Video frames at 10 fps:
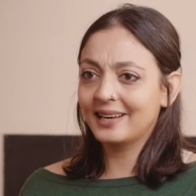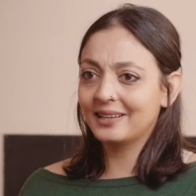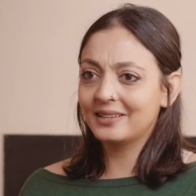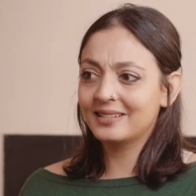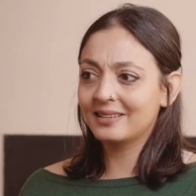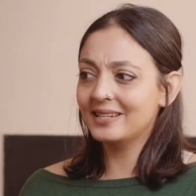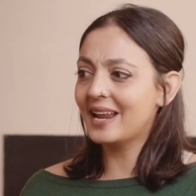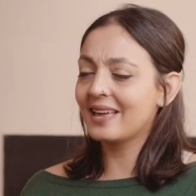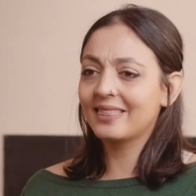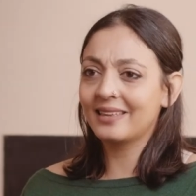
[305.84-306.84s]
and
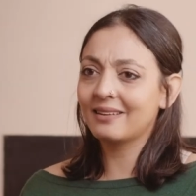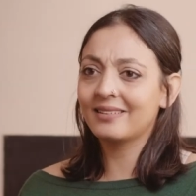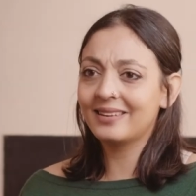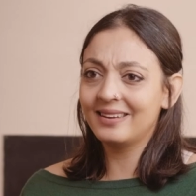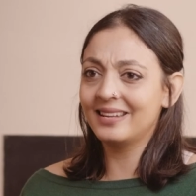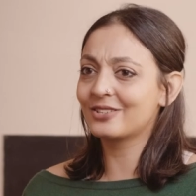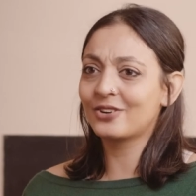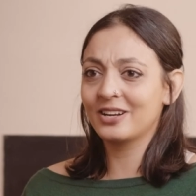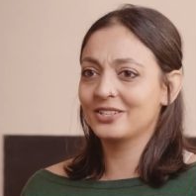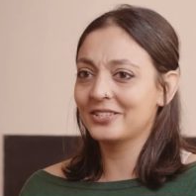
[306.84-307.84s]
death and
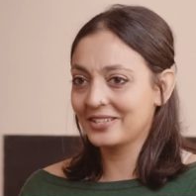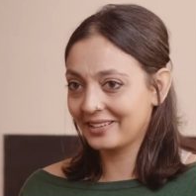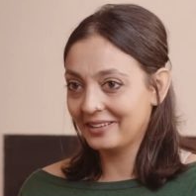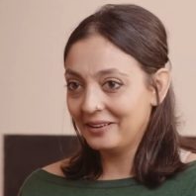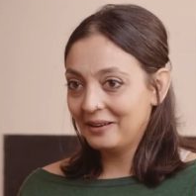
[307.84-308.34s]
destruction.